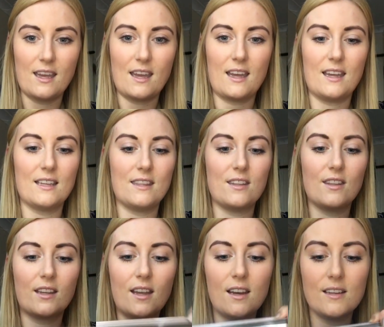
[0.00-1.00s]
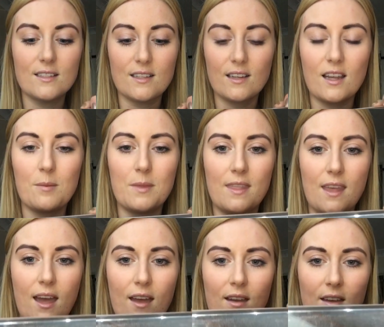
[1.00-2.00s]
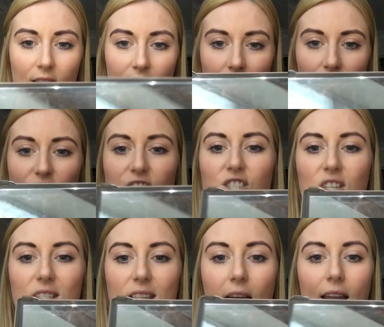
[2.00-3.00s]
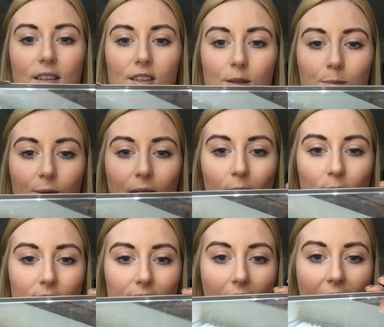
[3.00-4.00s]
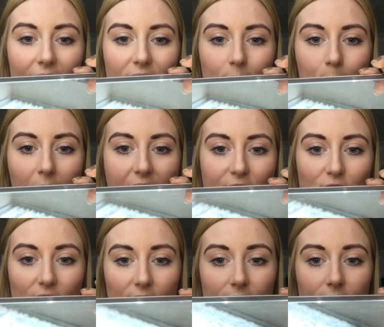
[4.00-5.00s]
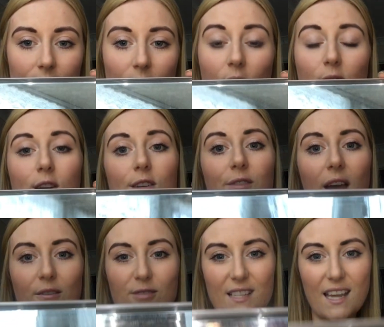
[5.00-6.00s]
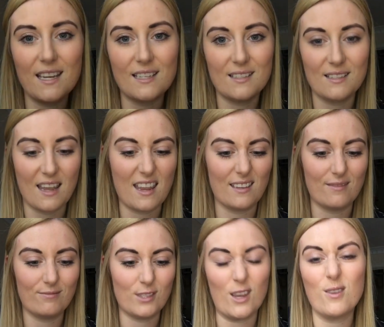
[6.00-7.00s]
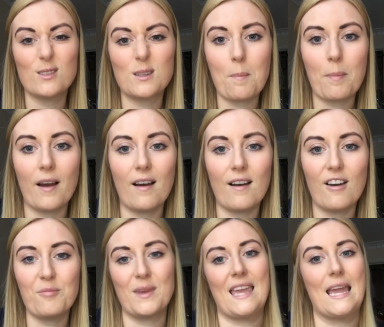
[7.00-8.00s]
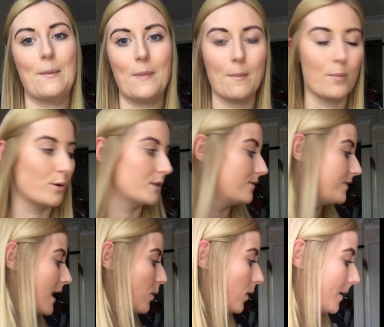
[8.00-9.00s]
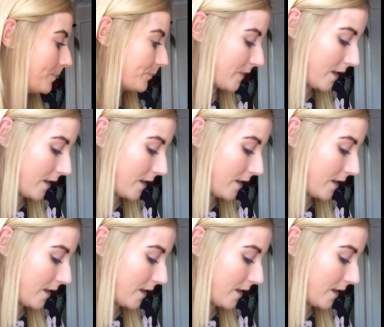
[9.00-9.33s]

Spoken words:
and the colours that come in that are just your standard browns and beiges. So good for everyday use, but I've been getting a bit bored of that one.